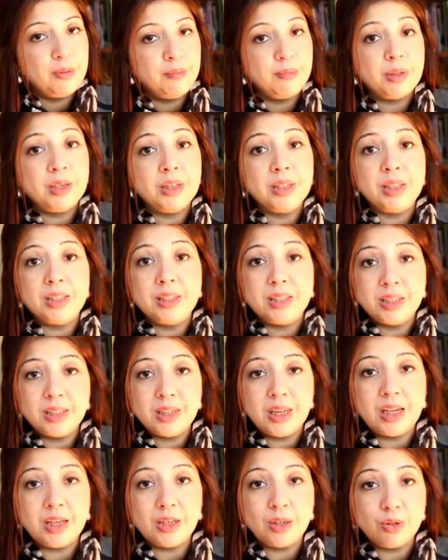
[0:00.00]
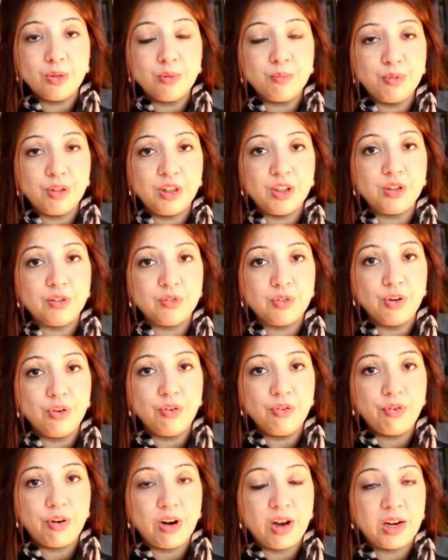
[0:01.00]
because it's a technical breach of
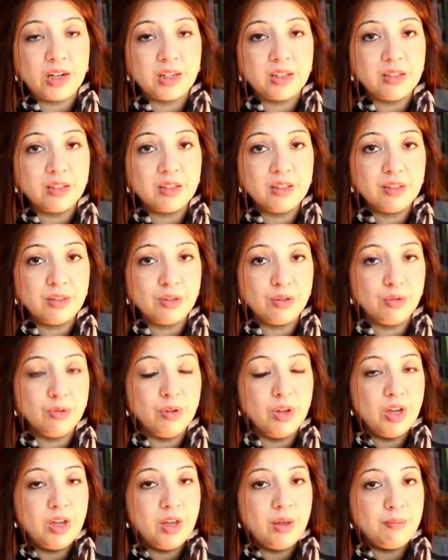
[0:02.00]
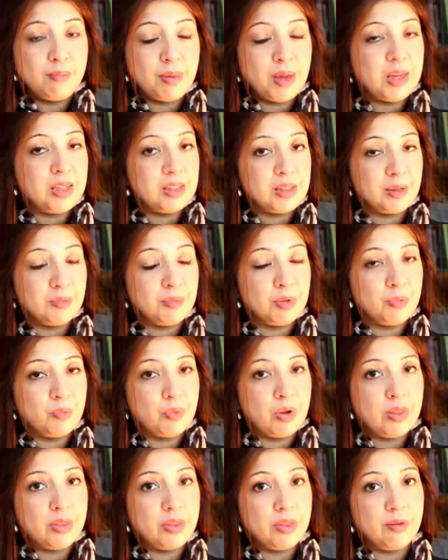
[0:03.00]
contract to pay someone
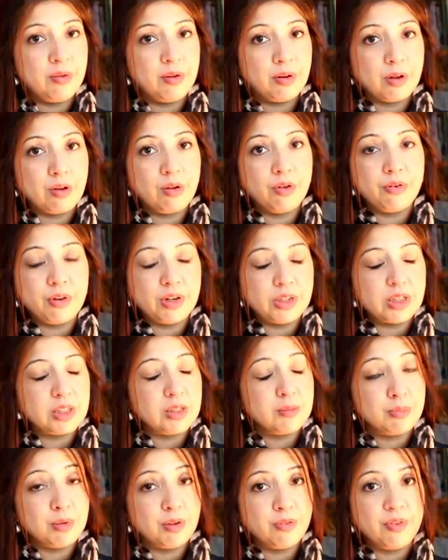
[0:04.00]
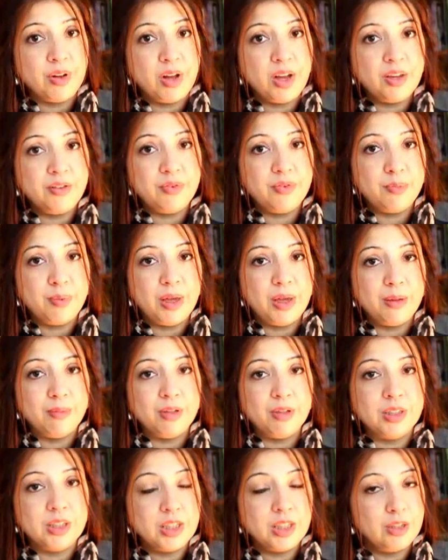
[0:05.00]
when the contract doesn't provide for
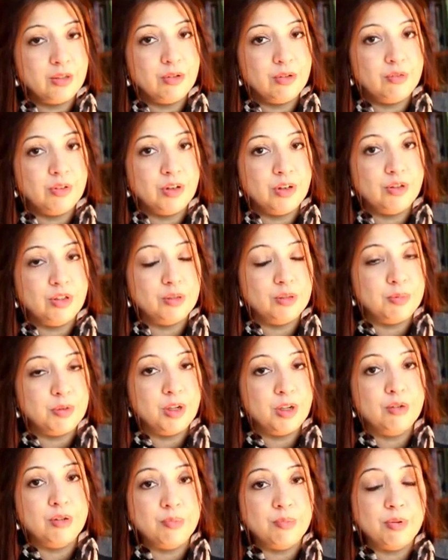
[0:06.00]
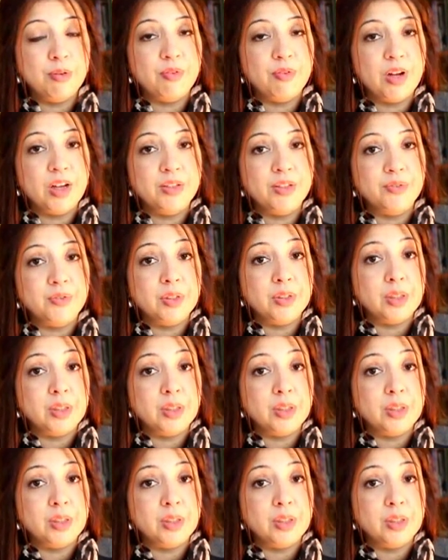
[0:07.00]
payment in lieu of notice, but only provides for